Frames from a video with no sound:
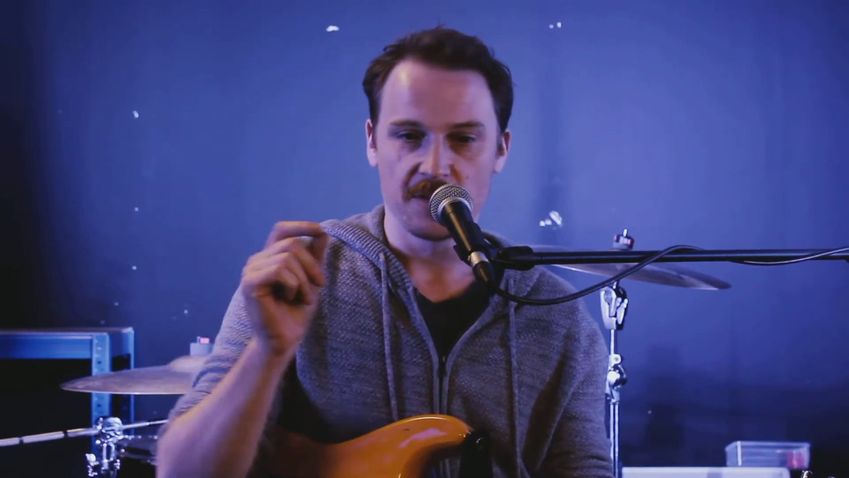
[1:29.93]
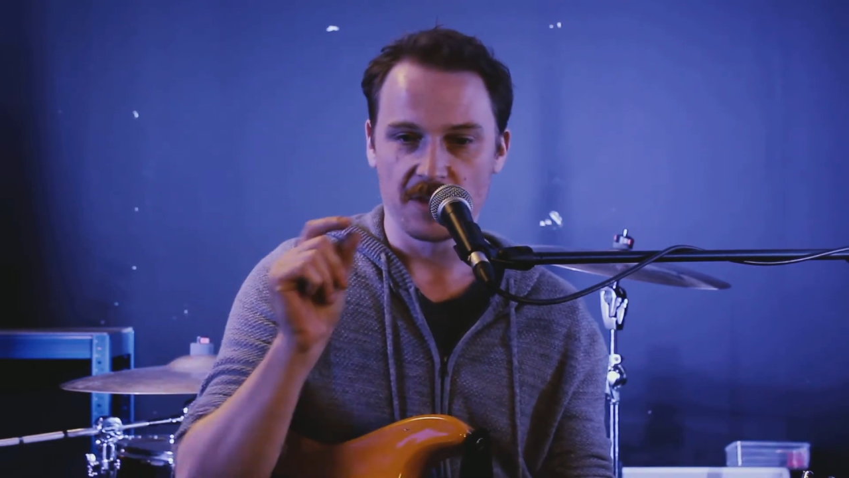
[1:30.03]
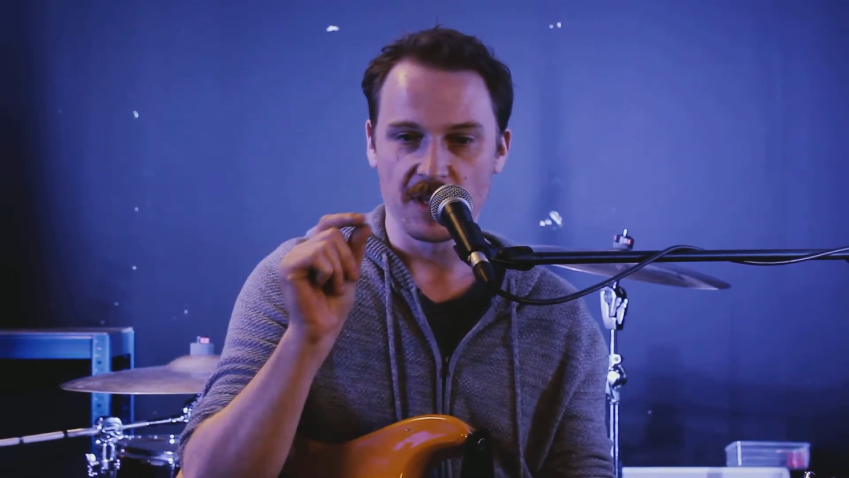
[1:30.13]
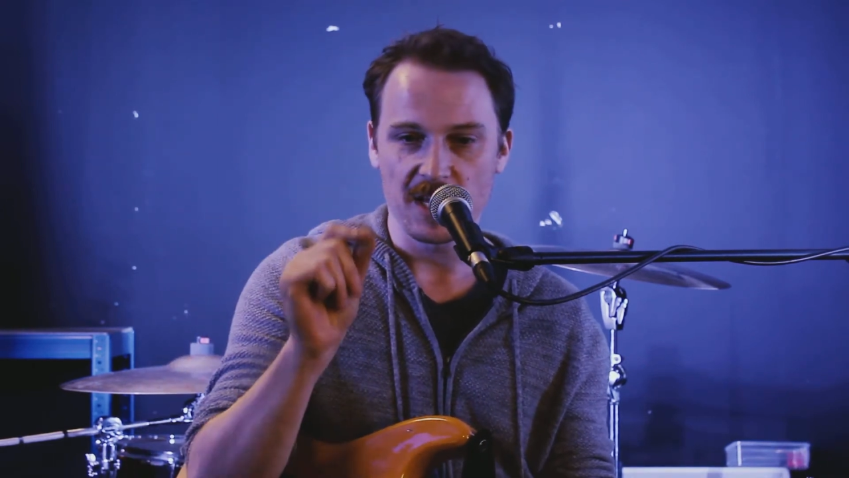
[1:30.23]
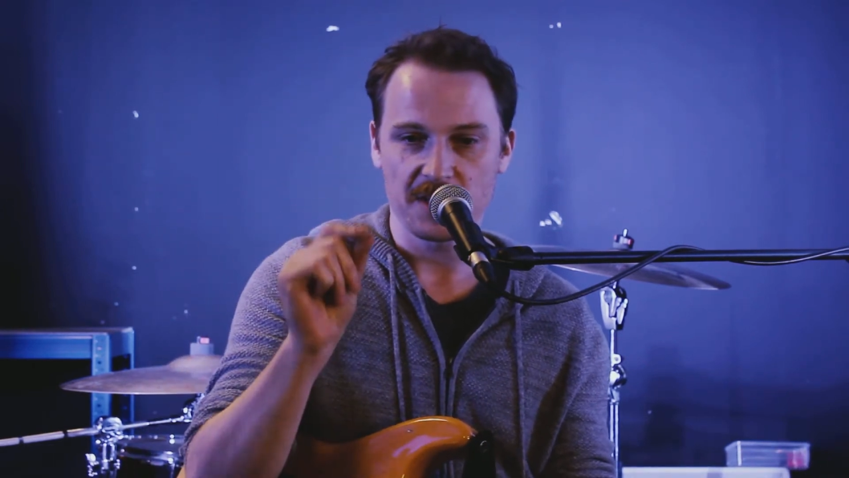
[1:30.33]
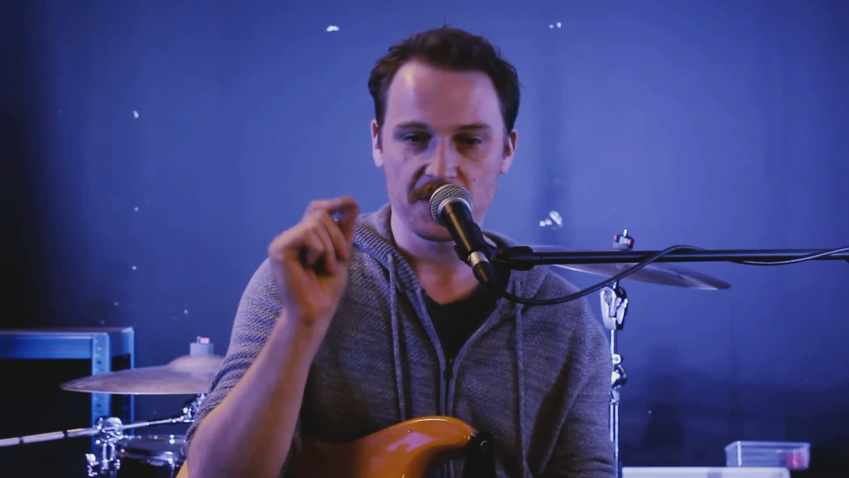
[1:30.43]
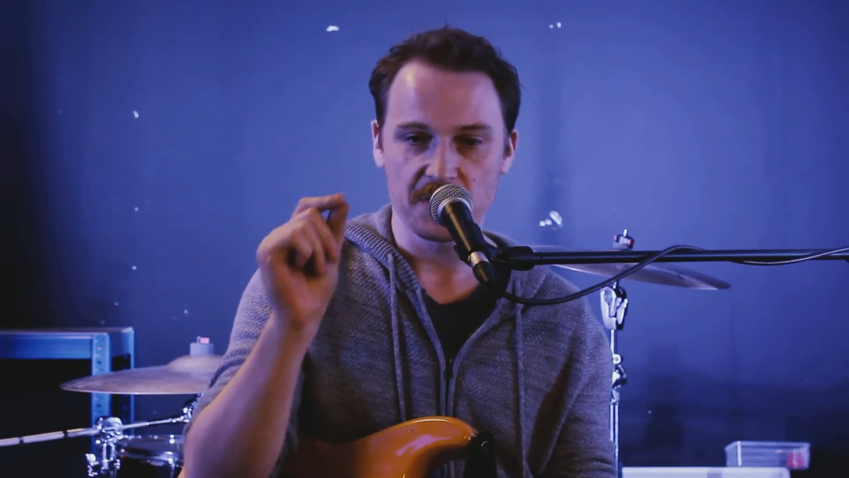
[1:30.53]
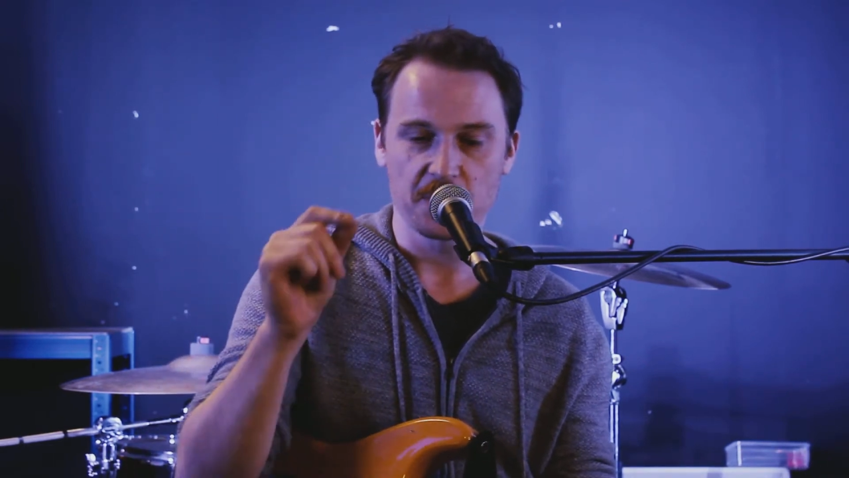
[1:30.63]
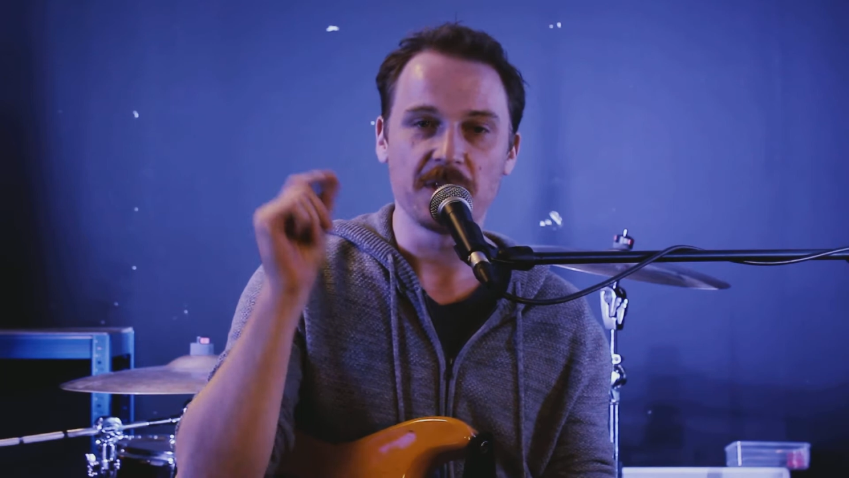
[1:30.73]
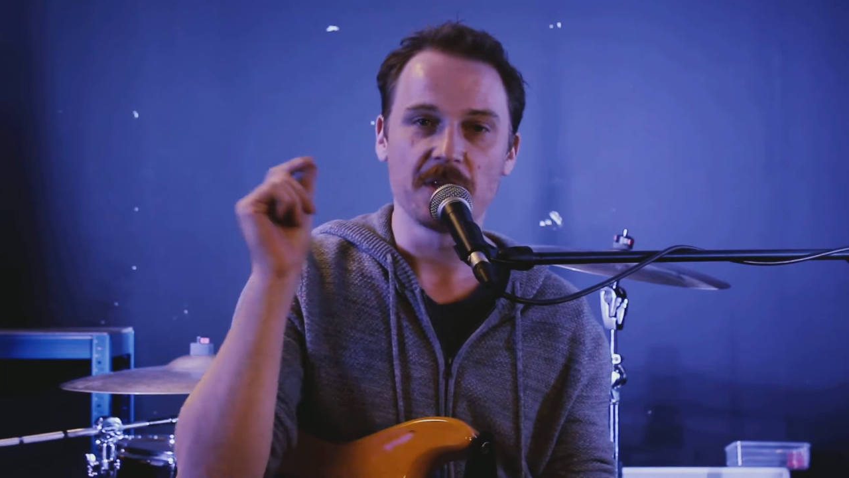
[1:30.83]
that's the
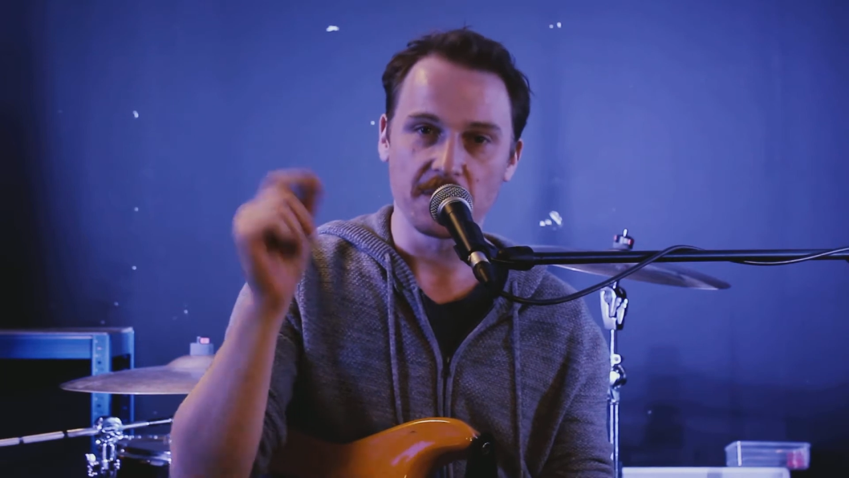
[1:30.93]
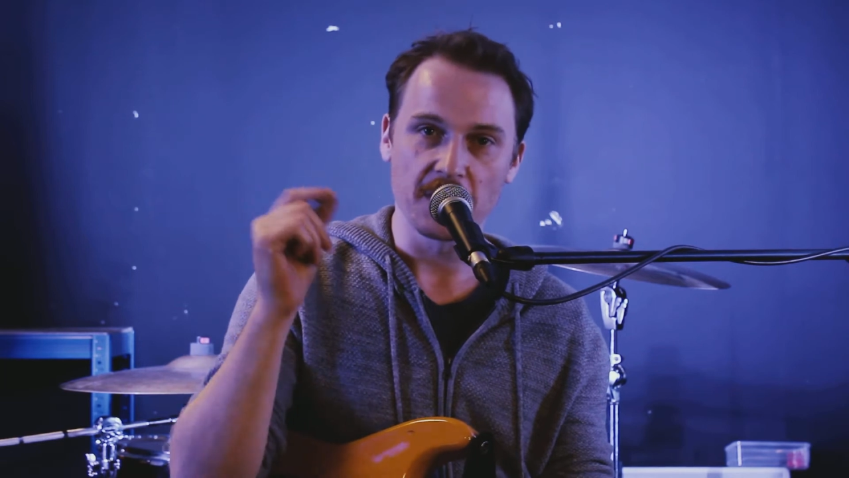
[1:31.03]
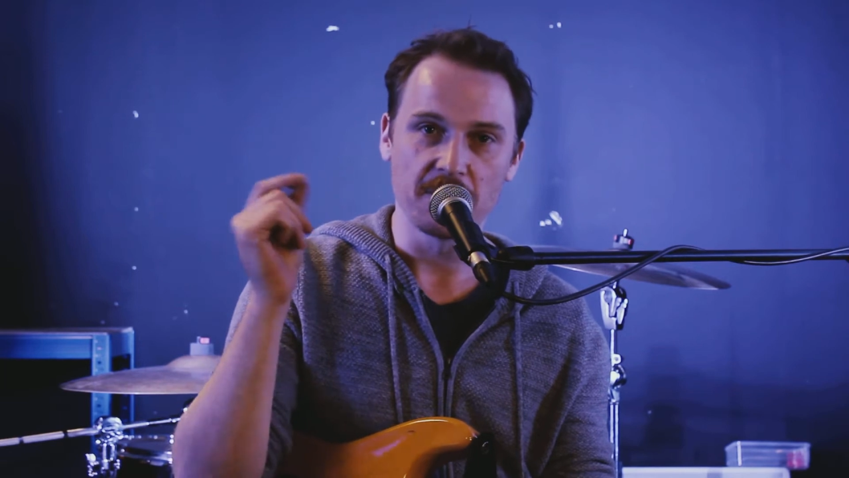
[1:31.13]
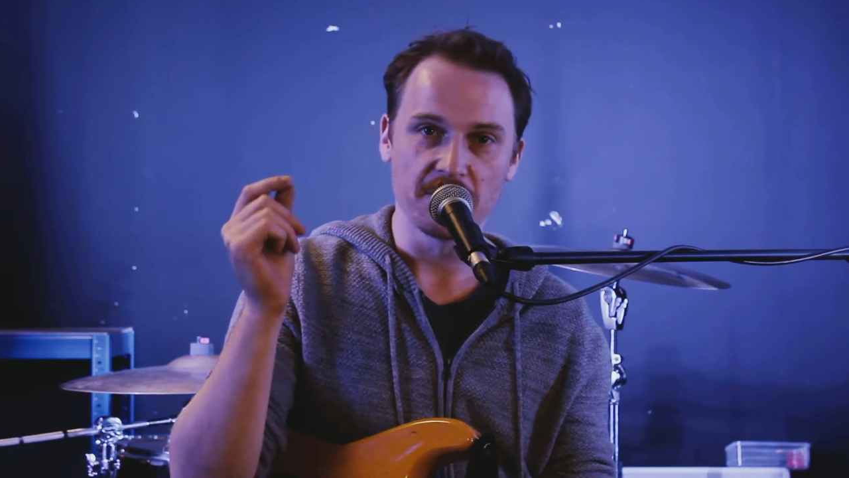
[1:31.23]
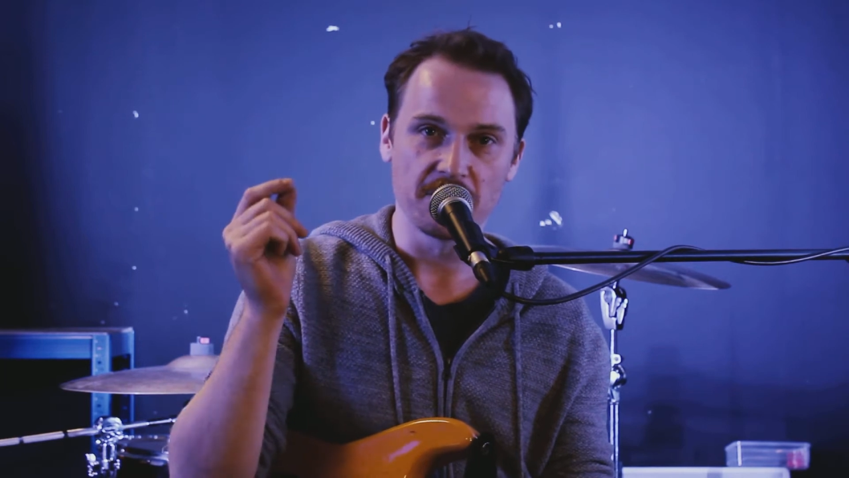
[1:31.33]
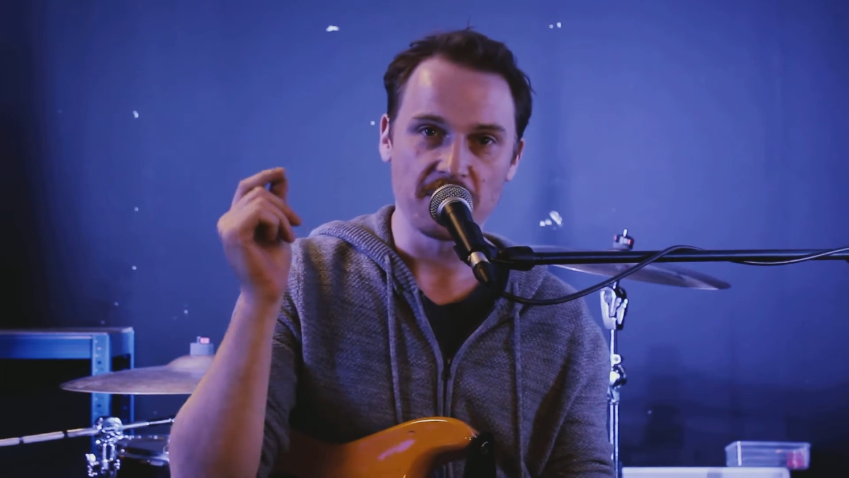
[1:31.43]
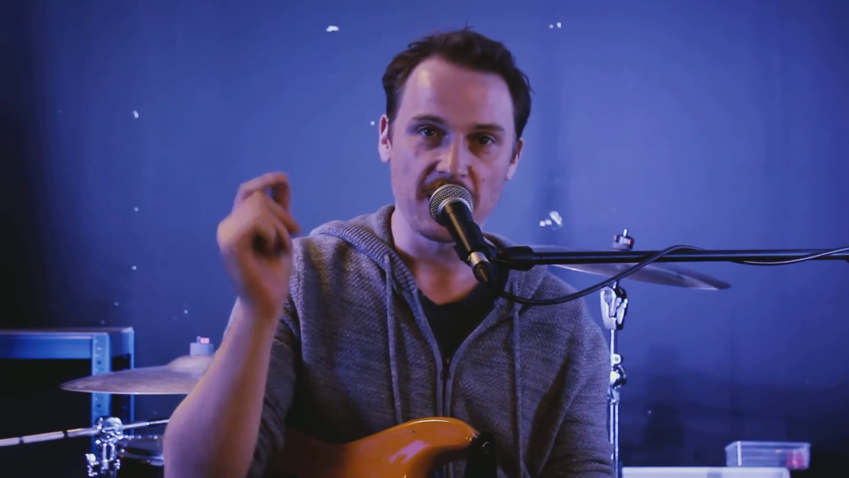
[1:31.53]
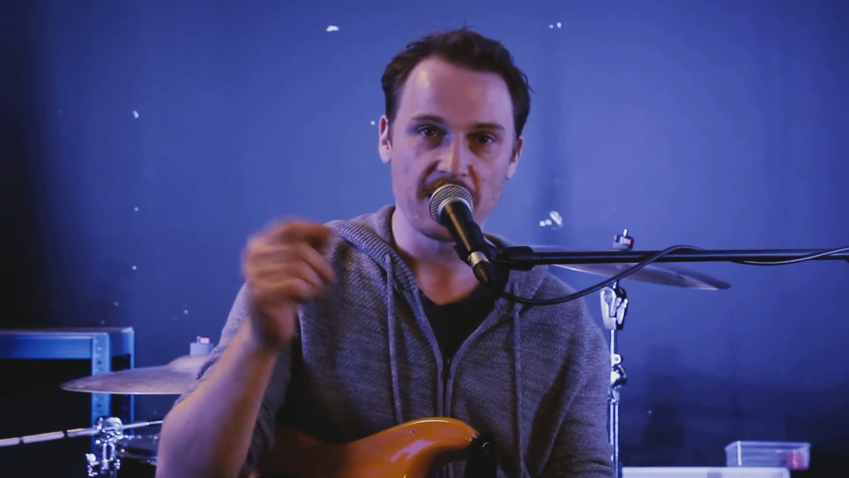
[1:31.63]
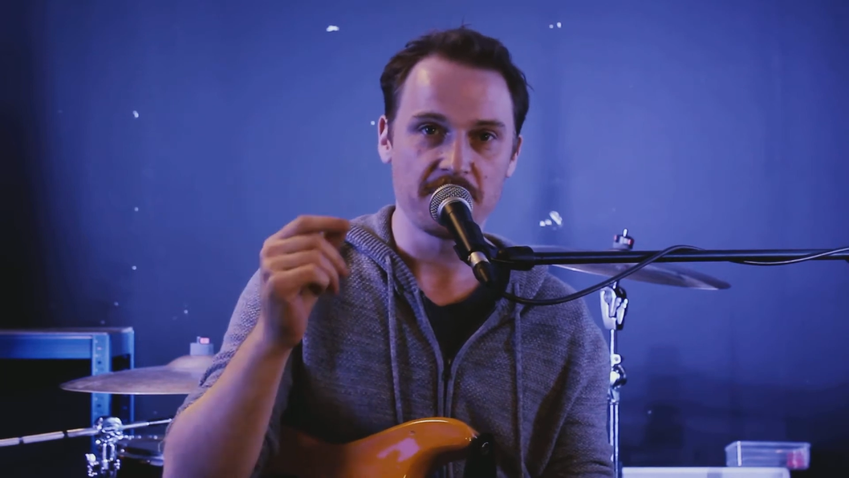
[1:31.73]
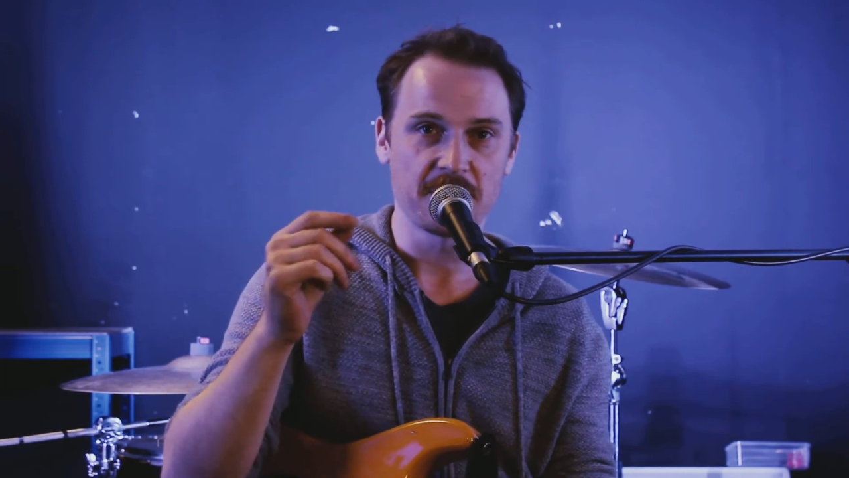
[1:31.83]
speed that I'm counting
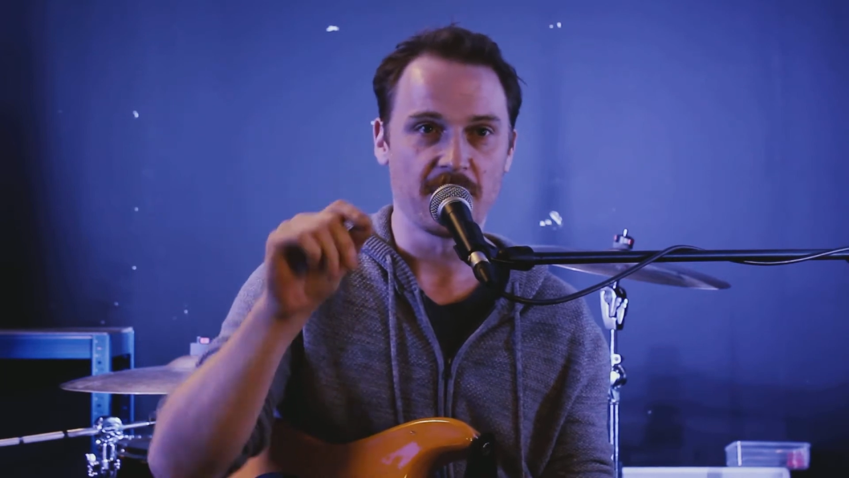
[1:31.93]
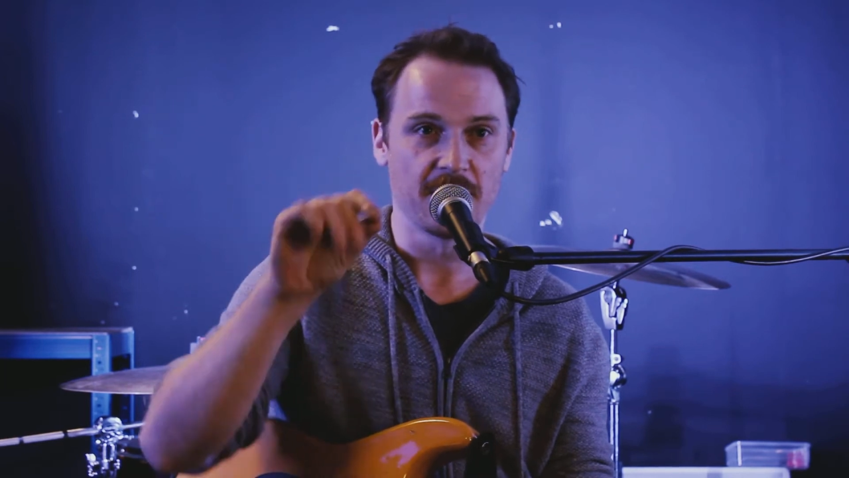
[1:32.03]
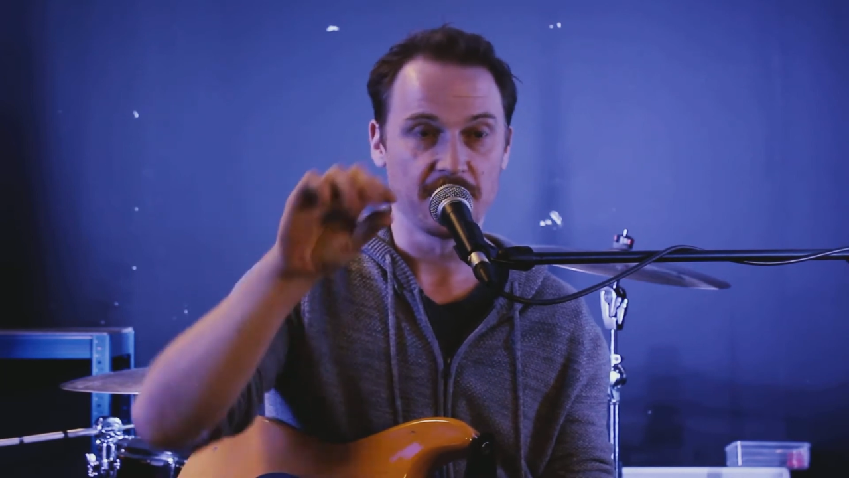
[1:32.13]
fives at,